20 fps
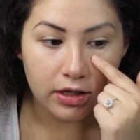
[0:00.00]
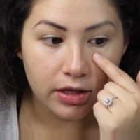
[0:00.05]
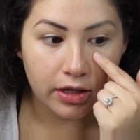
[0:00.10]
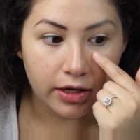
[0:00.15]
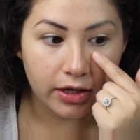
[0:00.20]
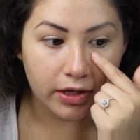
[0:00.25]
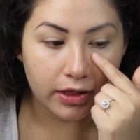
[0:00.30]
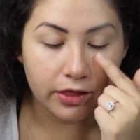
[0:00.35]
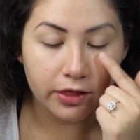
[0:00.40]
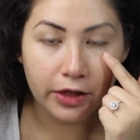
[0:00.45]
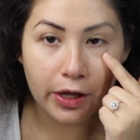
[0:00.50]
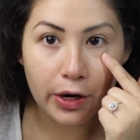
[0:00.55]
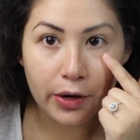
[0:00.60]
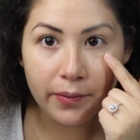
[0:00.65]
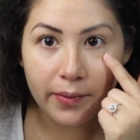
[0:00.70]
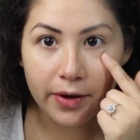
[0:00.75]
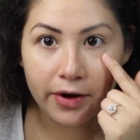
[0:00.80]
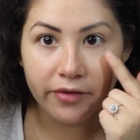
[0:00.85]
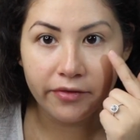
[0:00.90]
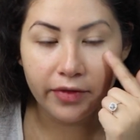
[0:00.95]
like a
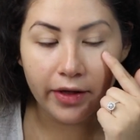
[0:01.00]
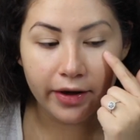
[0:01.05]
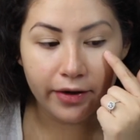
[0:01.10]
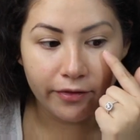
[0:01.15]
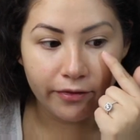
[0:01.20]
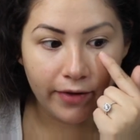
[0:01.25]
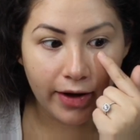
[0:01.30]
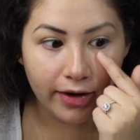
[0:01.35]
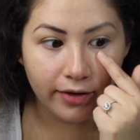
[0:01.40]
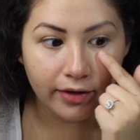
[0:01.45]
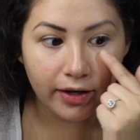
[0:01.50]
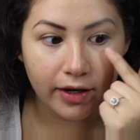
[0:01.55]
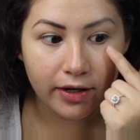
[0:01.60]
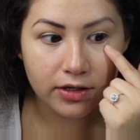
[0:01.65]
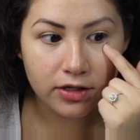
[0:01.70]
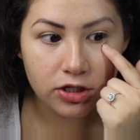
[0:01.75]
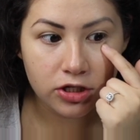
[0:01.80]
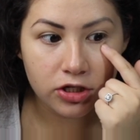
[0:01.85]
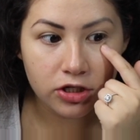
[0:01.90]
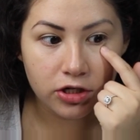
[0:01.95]
little bit of like fine
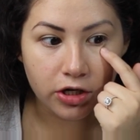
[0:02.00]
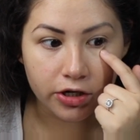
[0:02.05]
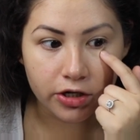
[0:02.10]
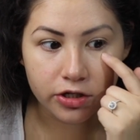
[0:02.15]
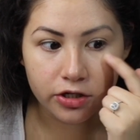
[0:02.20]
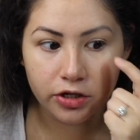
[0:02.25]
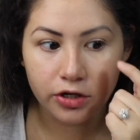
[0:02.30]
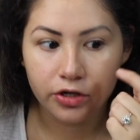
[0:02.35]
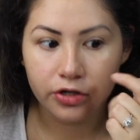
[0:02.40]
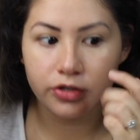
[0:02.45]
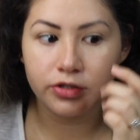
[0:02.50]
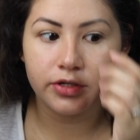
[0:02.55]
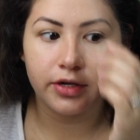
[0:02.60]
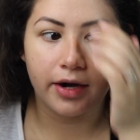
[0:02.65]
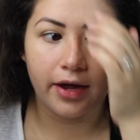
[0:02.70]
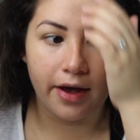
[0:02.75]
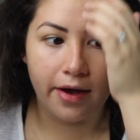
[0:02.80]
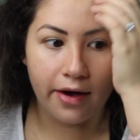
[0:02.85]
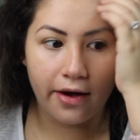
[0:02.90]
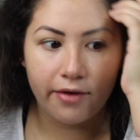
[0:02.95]
lines, dark circles that
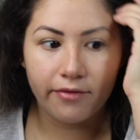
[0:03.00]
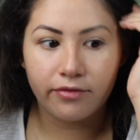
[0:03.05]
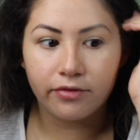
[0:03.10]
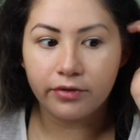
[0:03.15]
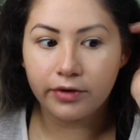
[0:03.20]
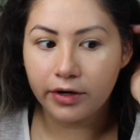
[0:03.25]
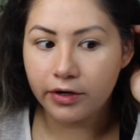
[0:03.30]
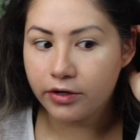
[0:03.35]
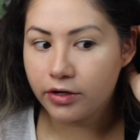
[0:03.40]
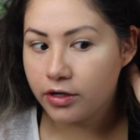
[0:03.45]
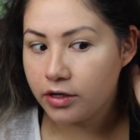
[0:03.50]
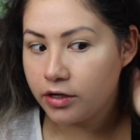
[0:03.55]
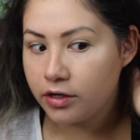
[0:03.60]
I have around